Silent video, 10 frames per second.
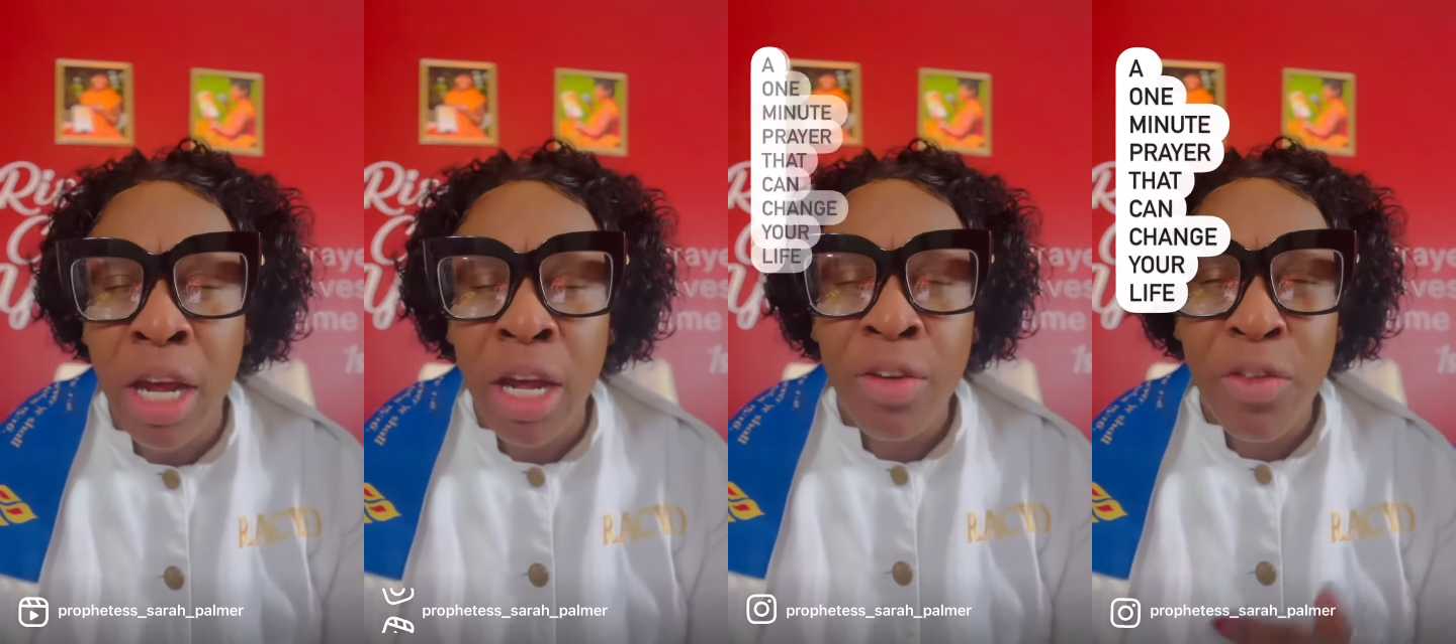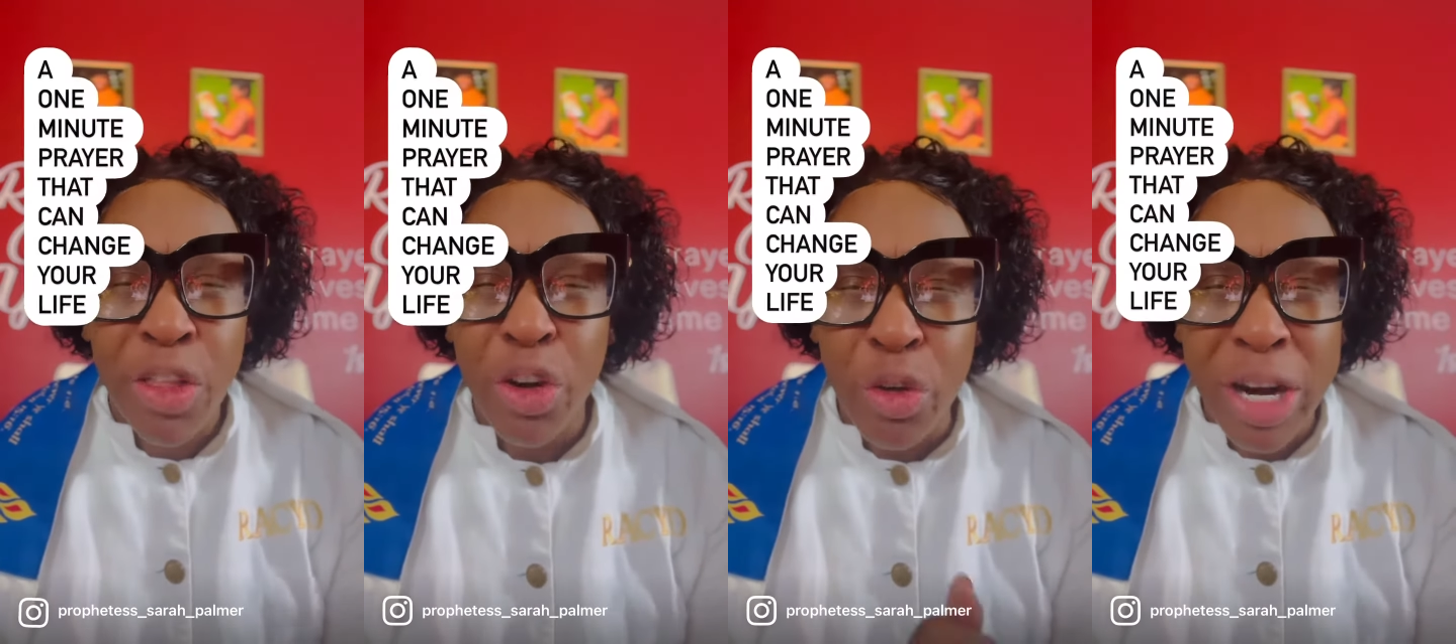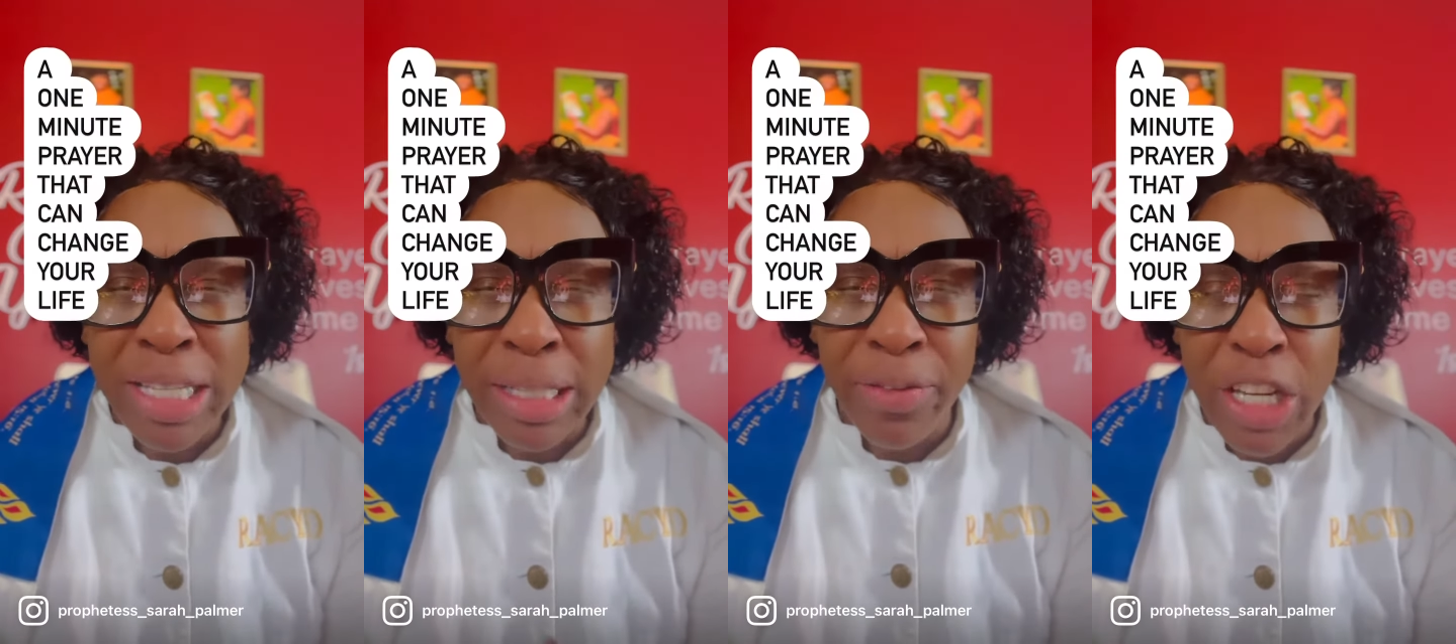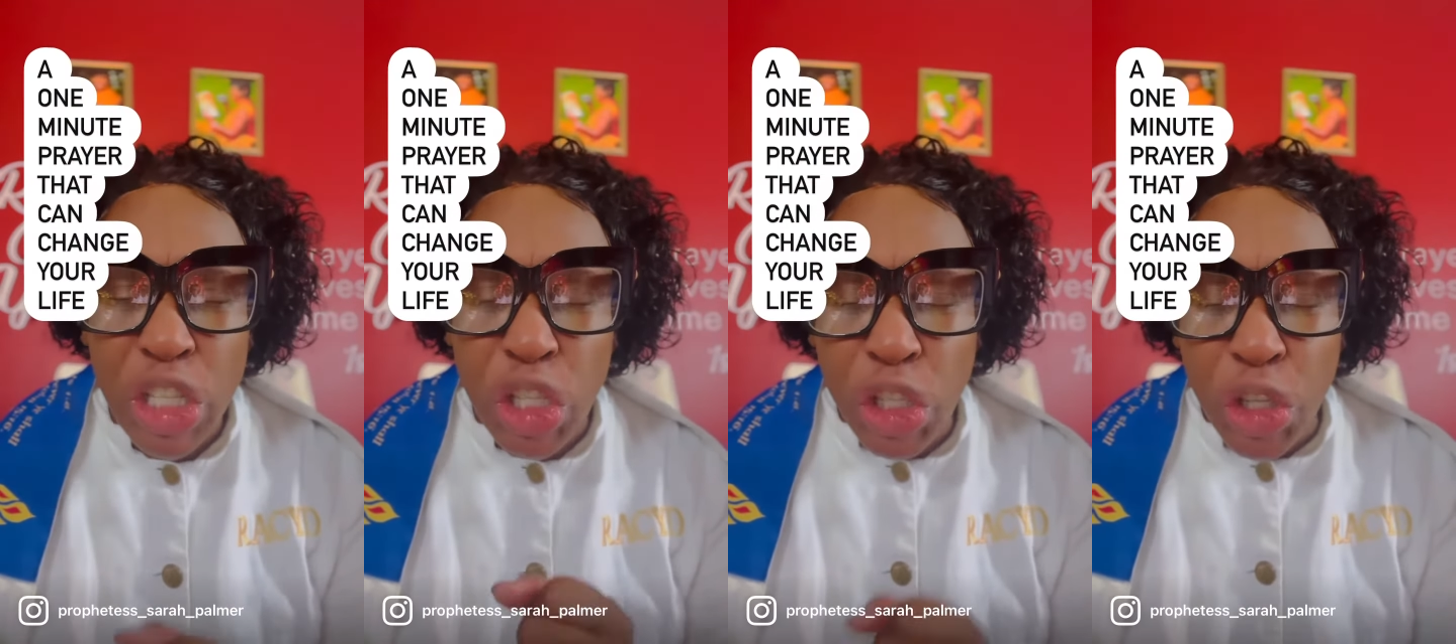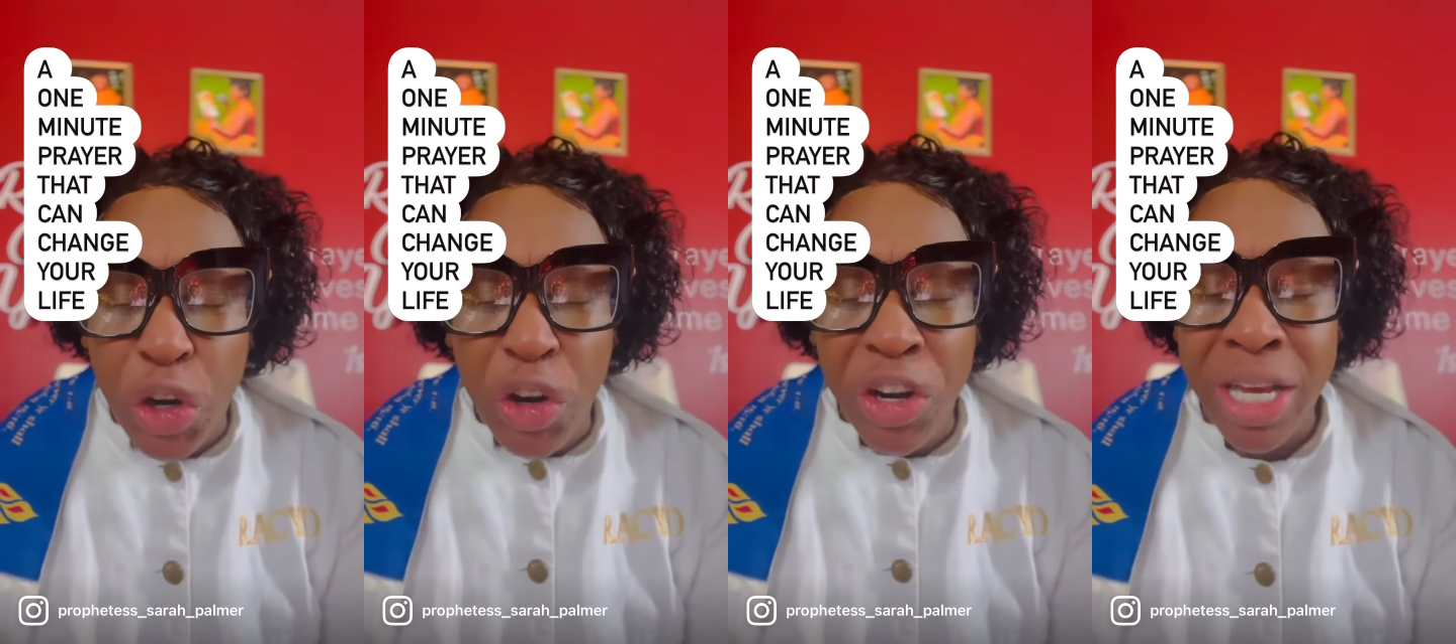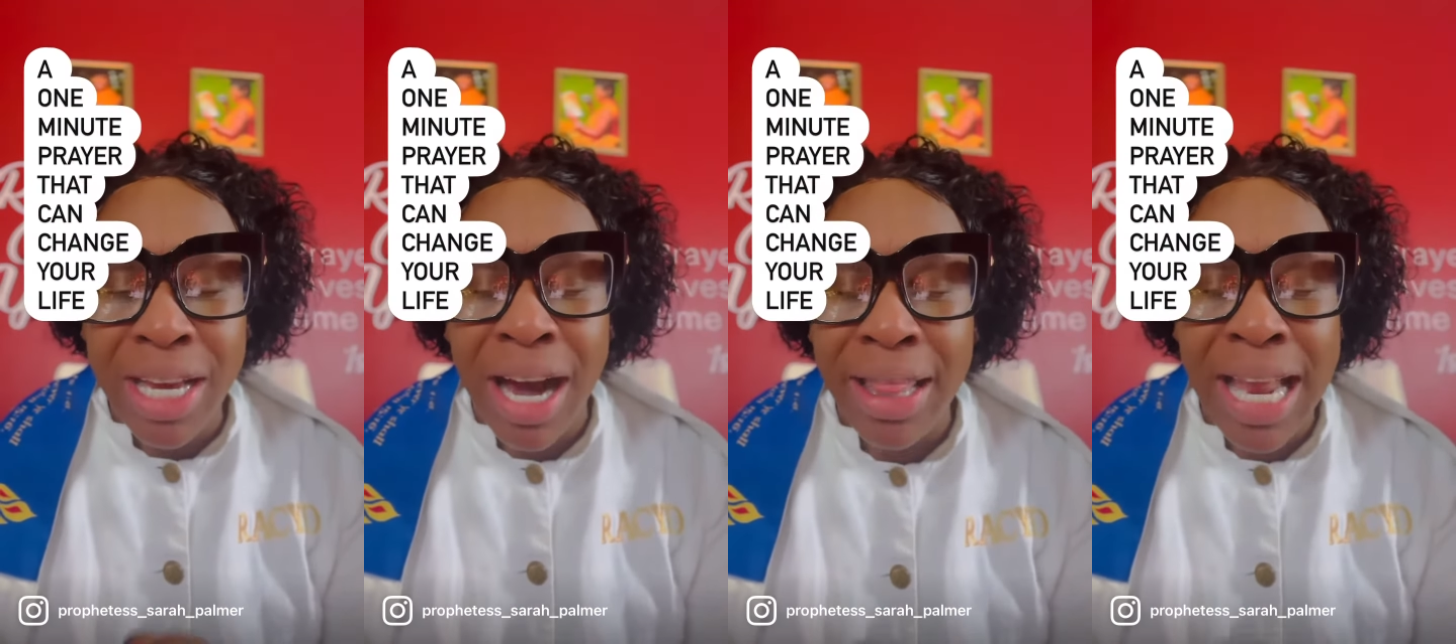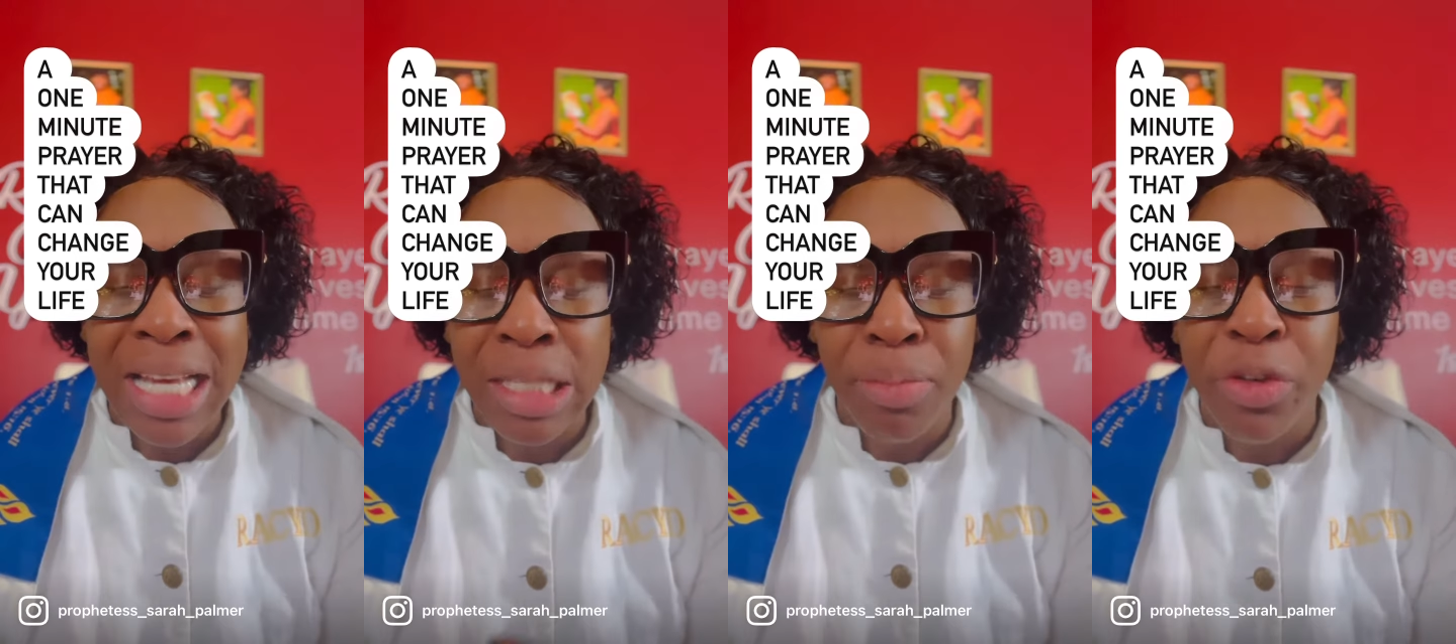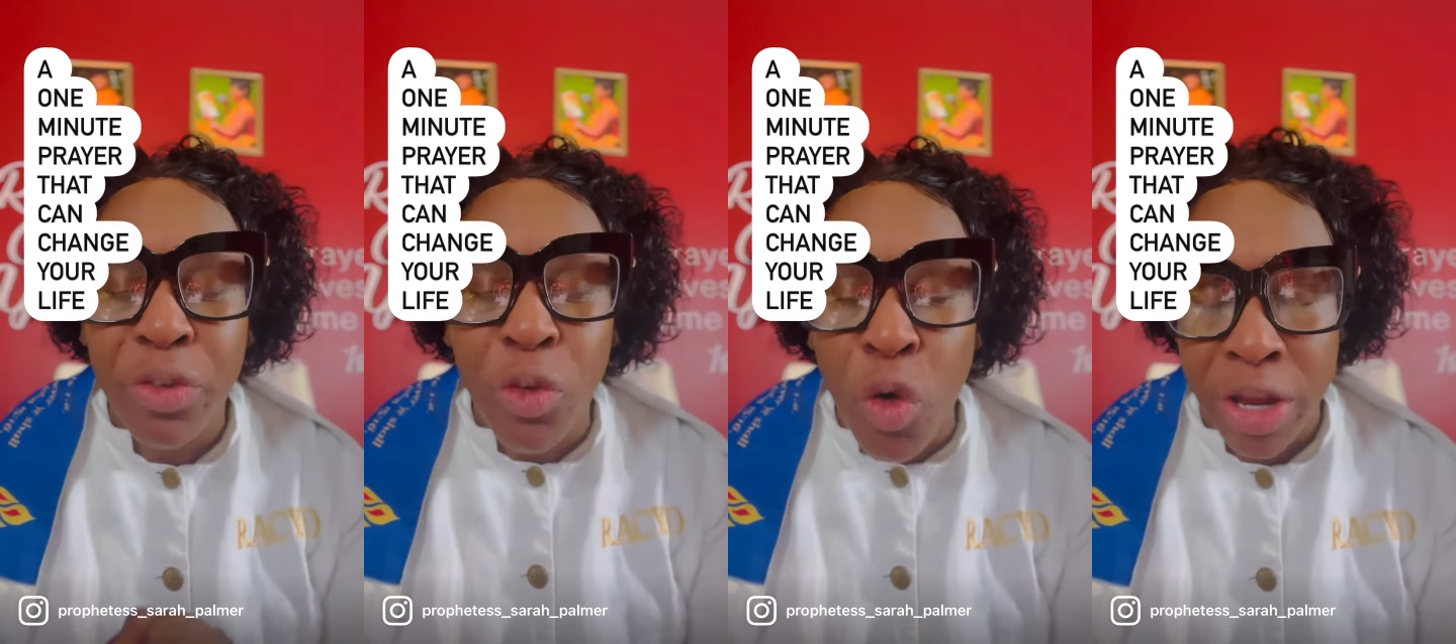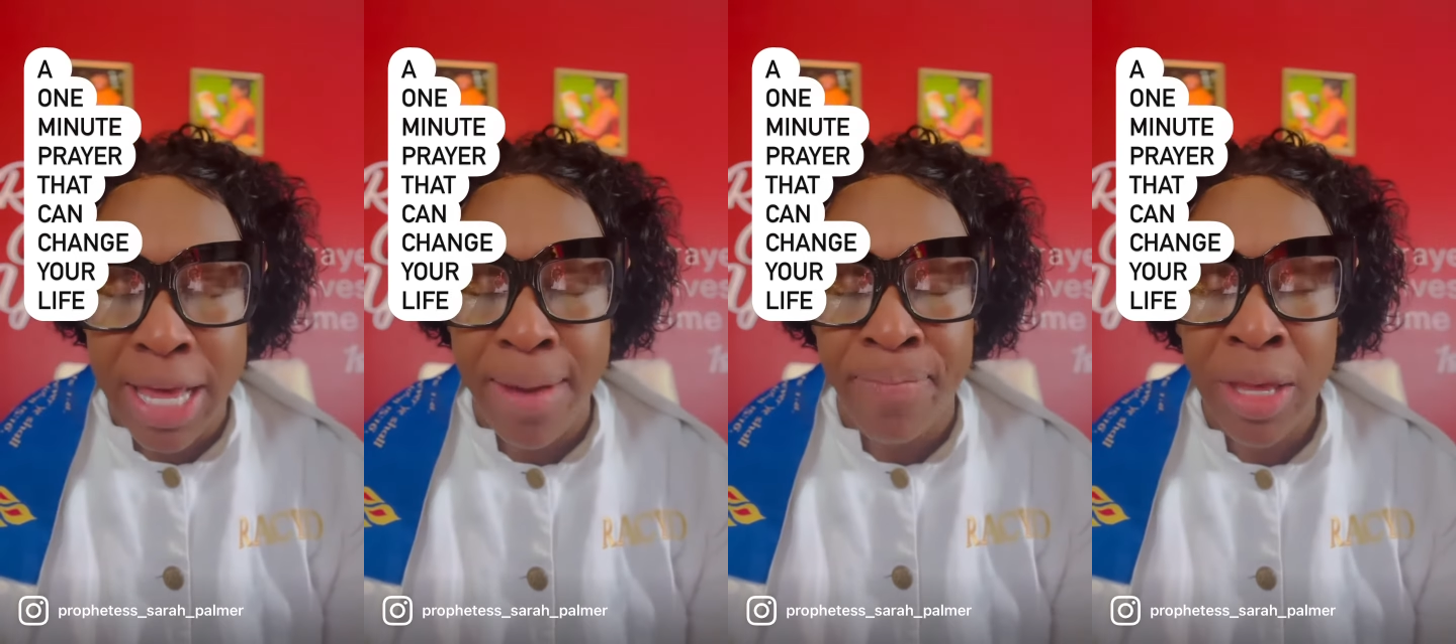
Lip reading: for the rest of the journey, God, that is before them.